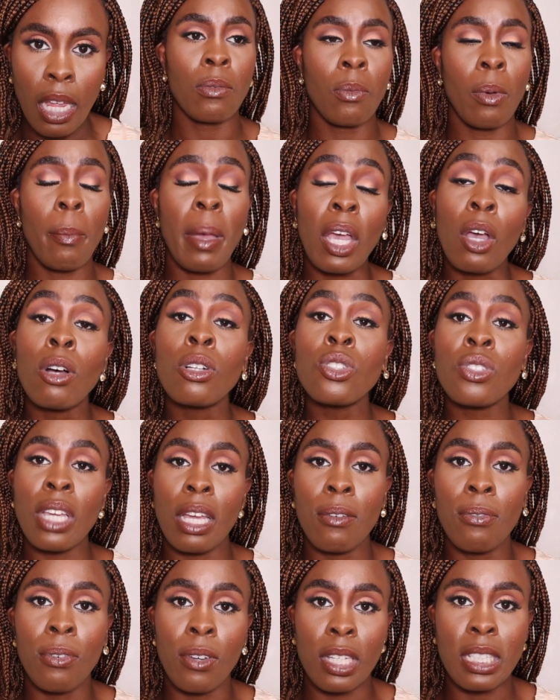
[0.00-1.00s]
When my
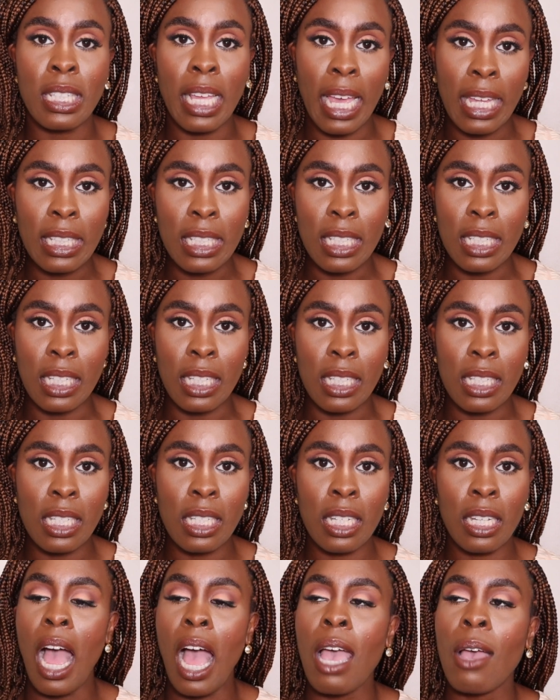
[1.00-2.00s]
contract first ended,
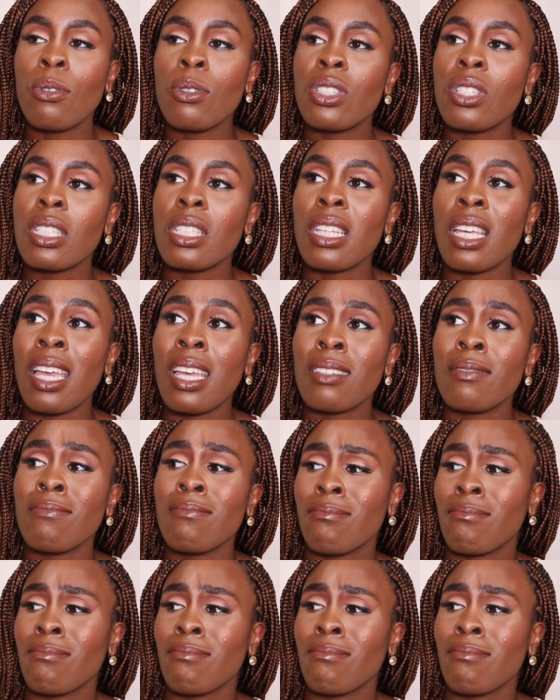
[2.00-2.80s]
I was just like,